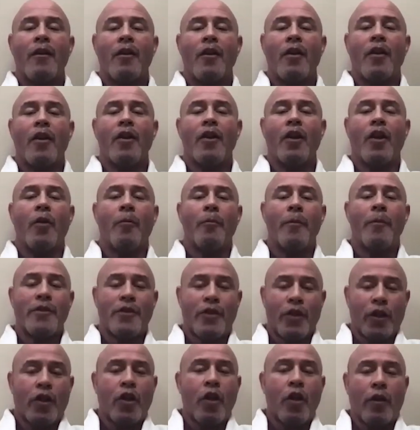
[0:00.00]
you know,
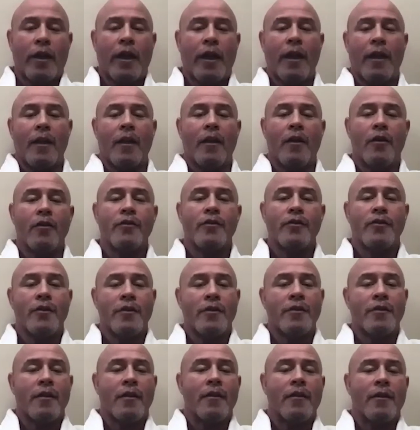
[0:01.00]
Mr. Cokinos
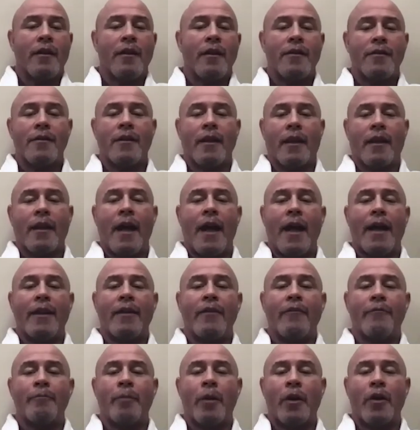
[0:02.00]
is the kind
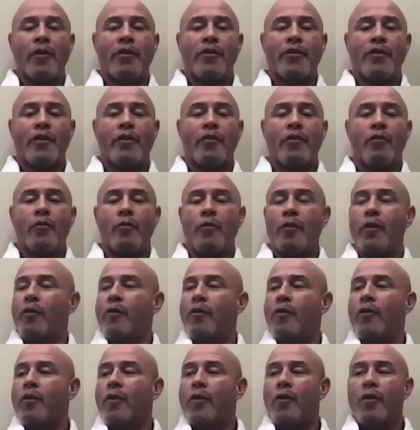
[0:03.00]
of person who
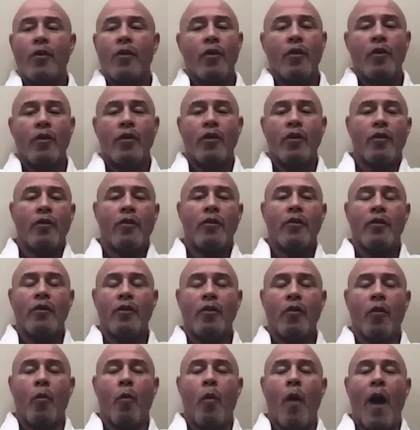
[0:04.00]

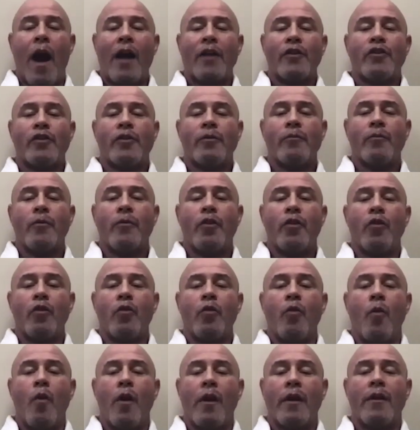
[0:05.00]
you'll watch him do
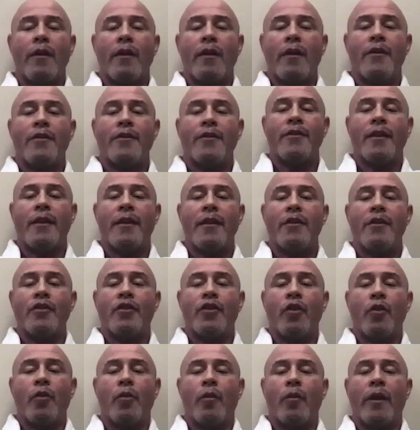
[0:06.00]
what it is he's
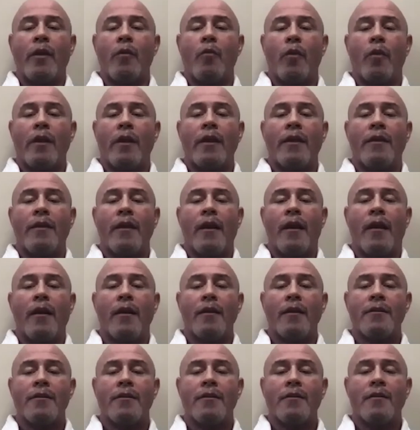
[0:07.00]
doing, what he
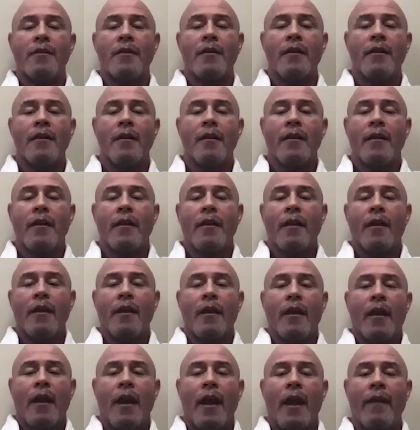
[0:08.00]
does,
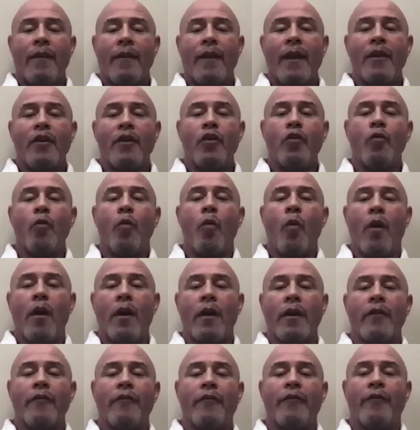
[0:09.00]
and then you
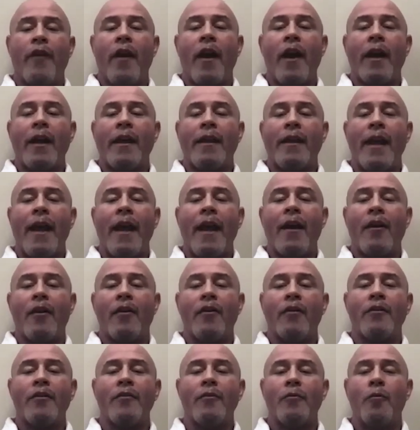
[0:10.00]
want to find
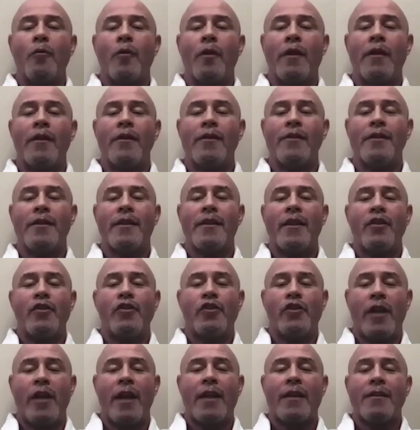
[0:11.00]
out what is the
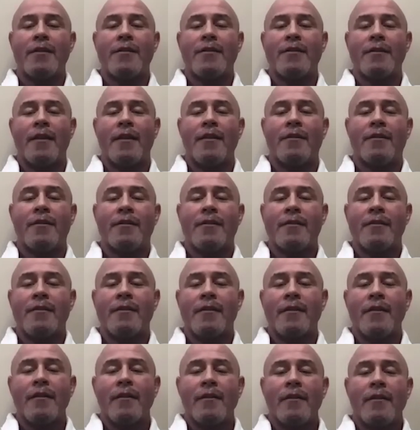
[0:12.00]

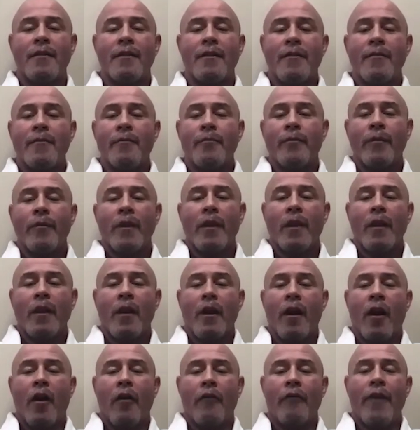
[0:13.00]
genesis
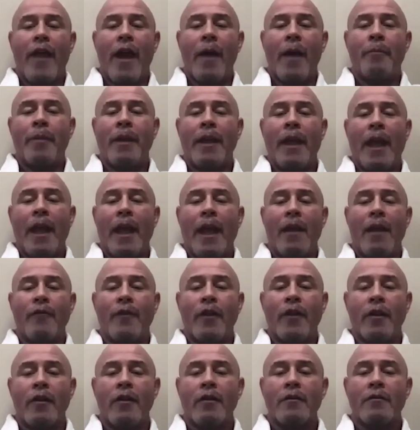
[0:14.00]
of that
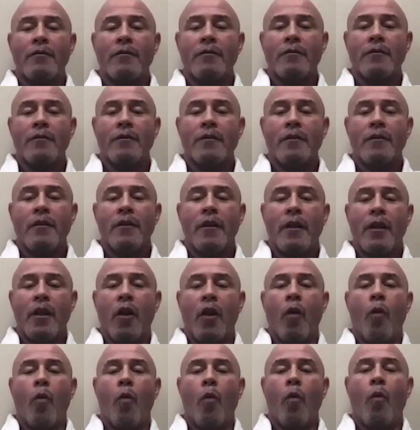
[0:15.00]
behavior. You
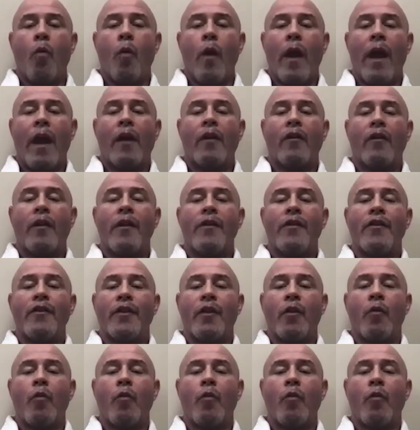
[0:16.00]
know, what is